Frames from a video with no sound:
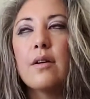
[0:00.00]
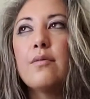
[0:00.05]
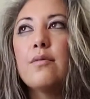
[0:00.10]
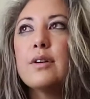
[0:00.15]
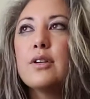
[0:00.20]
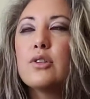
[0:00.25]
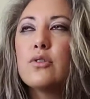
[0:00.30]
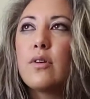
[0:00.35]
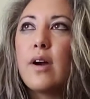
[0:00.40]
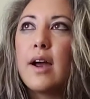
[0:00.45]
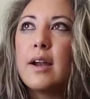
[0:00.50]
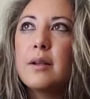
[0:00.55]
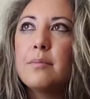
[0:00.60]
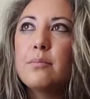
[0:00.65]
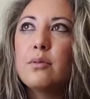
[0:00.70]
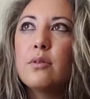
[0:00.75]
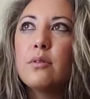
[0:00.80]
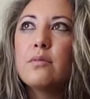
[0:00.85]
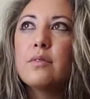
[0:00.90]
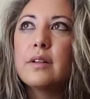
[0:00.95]
If we try to
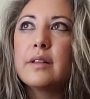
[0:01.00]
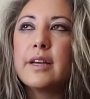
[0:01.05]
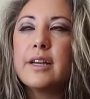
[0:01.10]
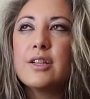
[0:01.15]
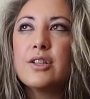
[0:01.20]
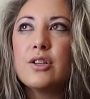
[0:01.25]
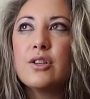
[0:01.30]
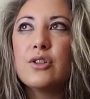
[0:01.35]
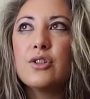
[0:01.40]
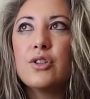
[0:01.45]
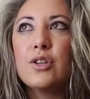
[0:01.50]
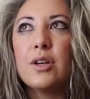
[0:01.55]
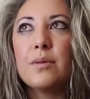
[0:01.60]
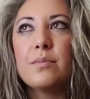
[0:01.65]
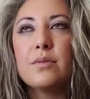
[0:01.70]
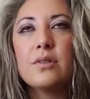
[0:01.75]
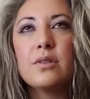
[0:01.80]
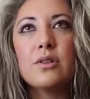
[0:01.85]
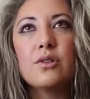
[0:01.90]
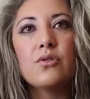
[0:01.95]
pull
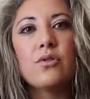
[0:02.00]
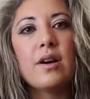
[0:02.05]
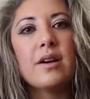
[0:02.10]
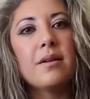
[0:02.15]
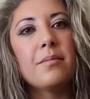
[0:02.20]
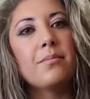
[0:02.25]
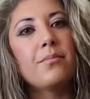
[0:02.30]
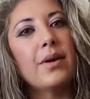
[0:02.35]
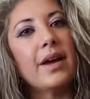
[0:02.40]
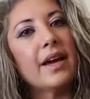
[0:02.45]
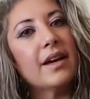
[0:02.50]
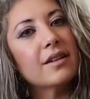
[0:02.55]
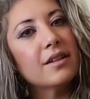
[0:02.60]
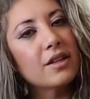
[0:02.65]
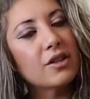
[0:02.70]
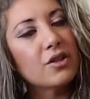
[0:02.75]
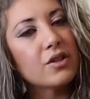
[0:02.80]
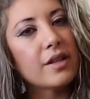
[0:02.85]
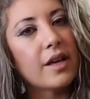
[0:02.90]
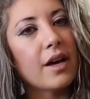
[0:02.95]
relationships to try to
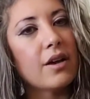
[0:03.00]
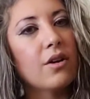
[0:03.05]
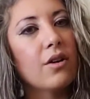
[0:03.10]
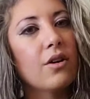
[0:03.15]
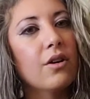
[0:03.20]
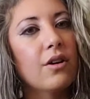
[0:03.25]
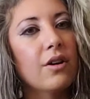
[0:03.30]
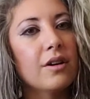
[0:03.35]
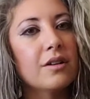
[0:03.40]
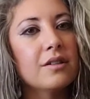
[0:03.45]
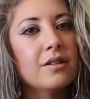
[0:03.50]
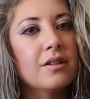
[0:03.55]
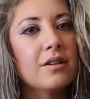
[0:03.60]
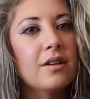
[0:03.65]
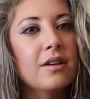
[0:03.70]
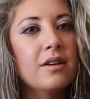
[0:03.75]
bandage that hurt,